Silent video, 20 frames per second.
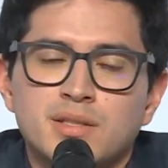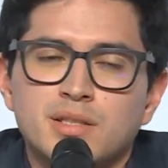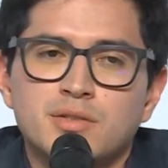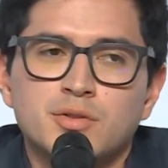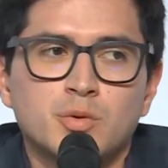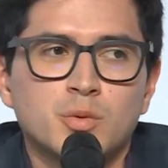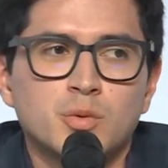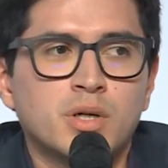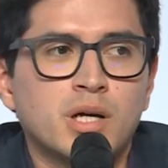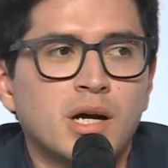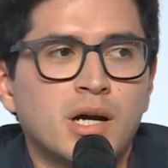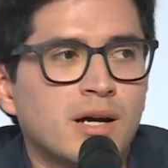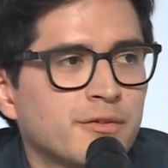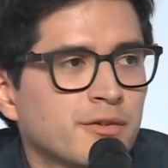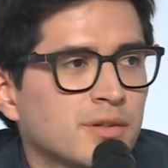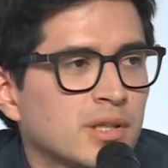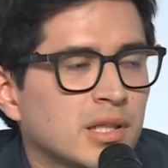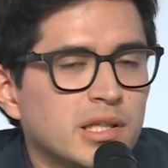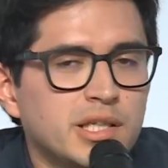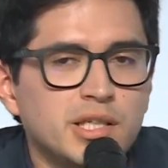is to
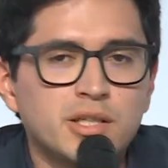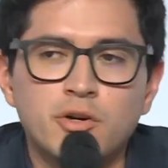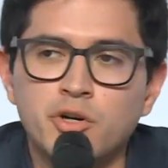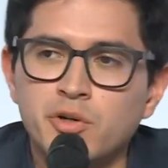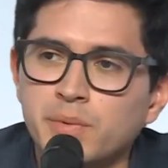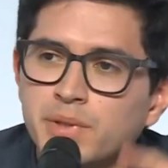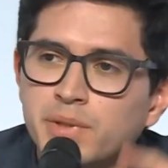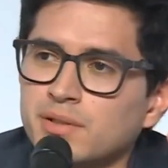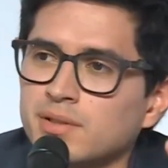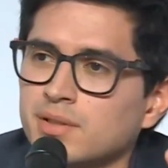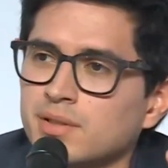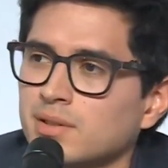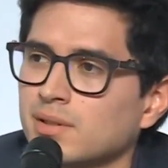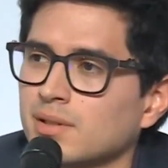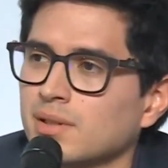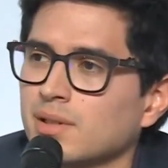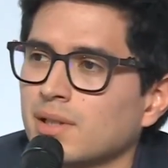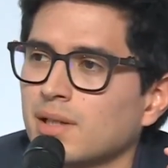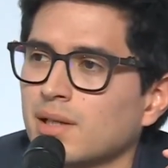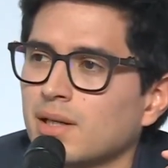have clean orbits,
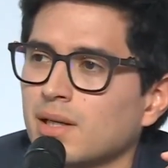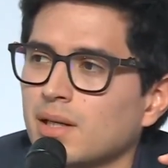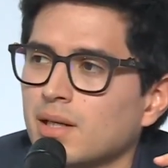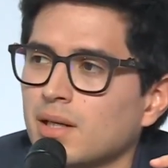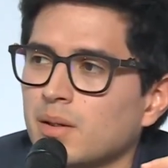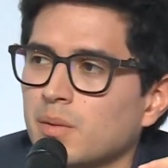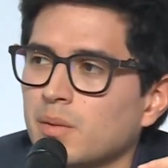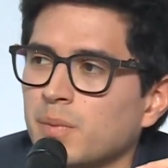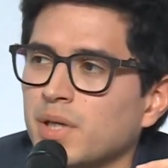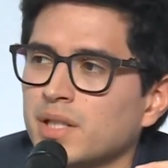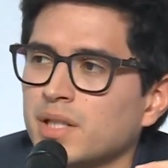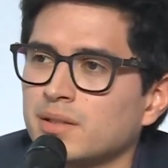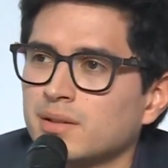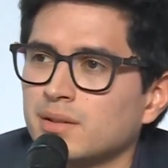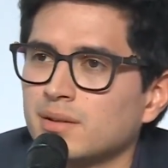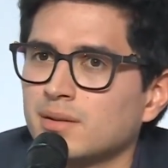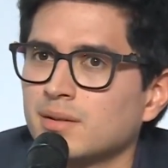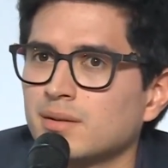but